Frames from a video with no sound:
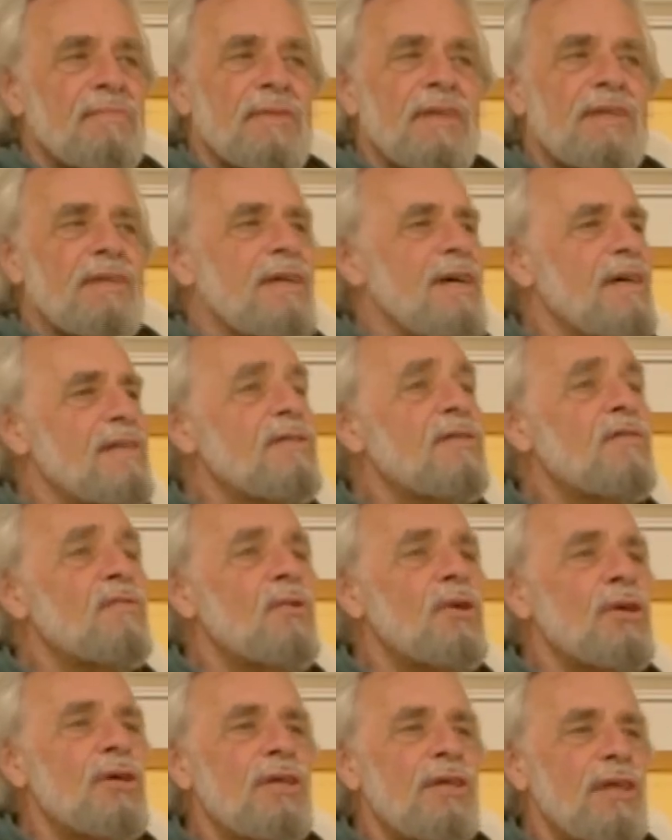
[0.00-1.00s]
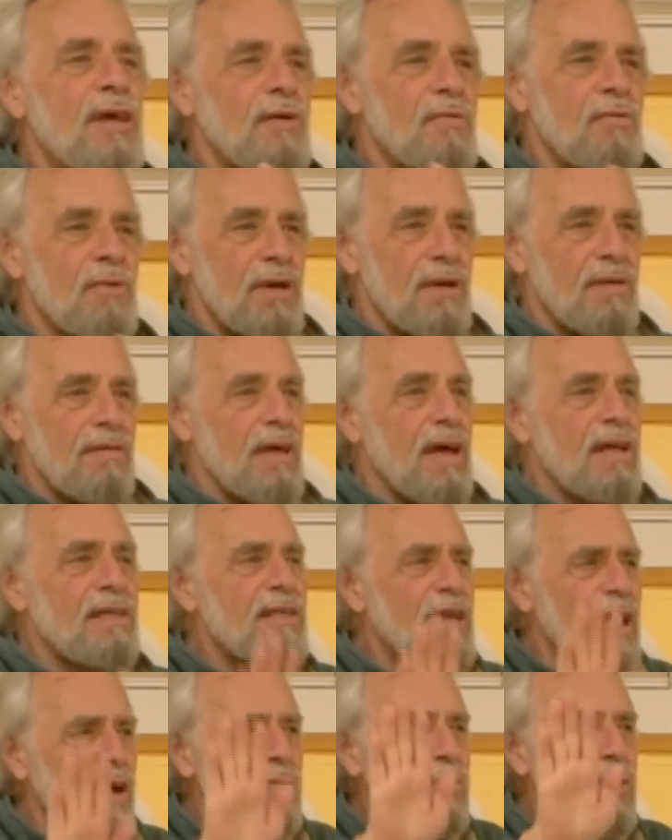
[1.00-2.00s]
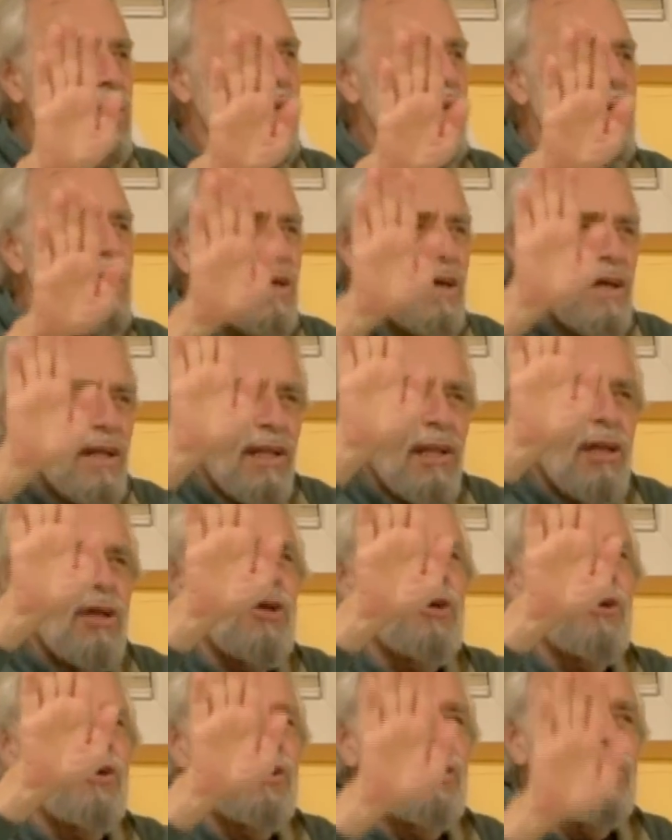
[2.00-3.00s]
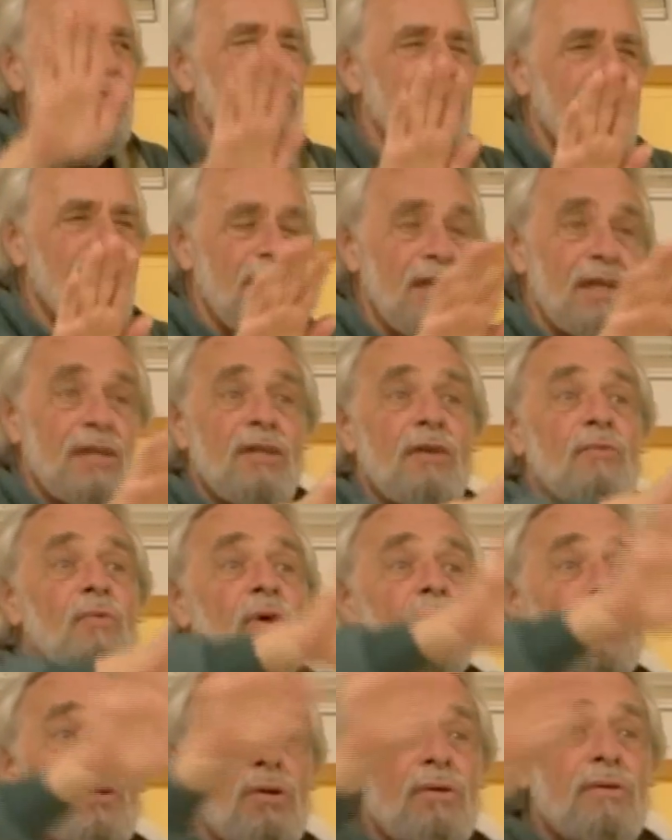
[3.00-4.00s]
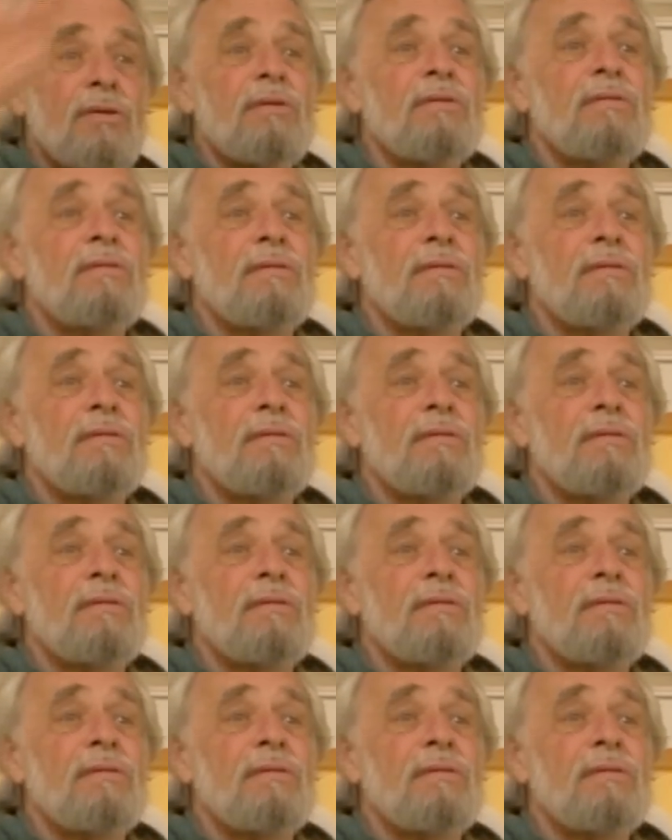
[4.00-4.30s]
It doesn't work that way. That's how we learn in the world.